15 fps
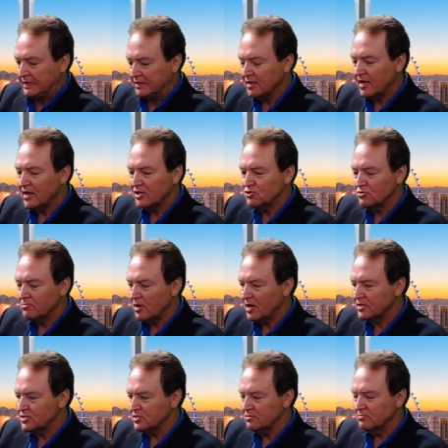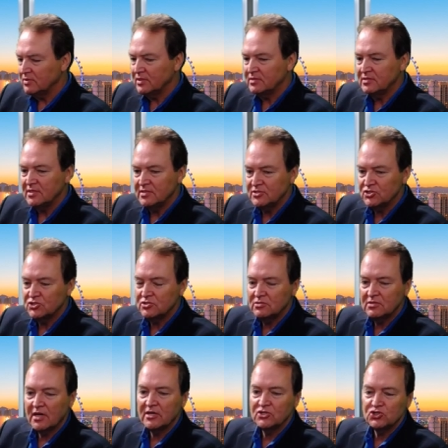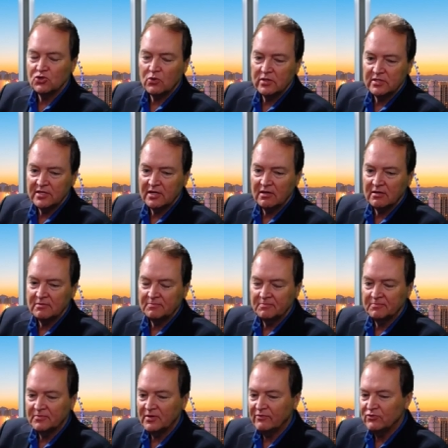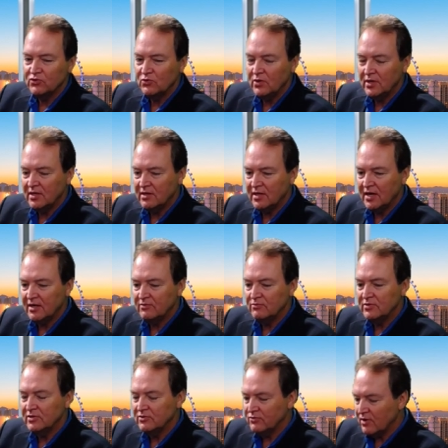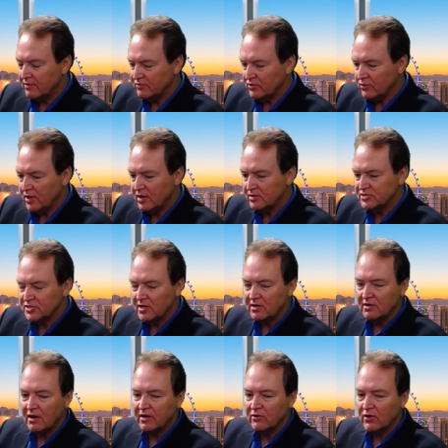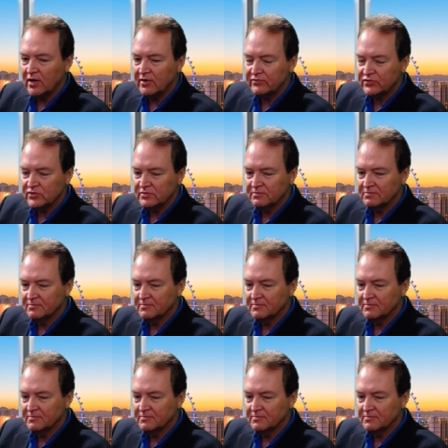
Not actual boxing, but just kind of show and tell. You ever do any of that when you're traveling around signing autographs?